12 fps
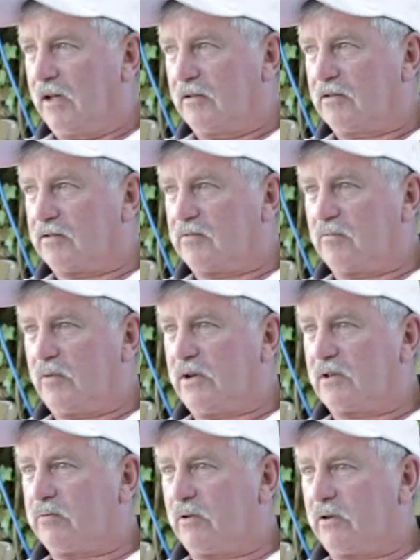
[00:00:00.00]
just
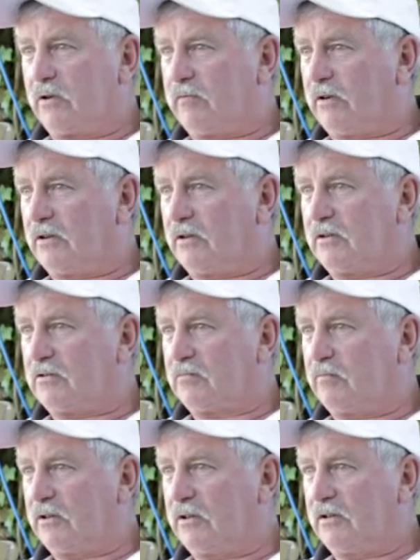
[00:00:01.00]
witness what I've witnessed
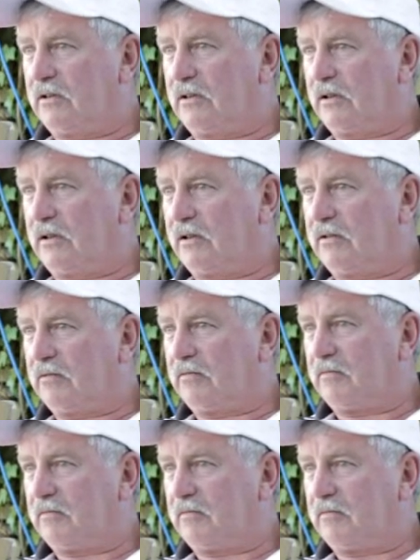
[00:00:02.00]
with the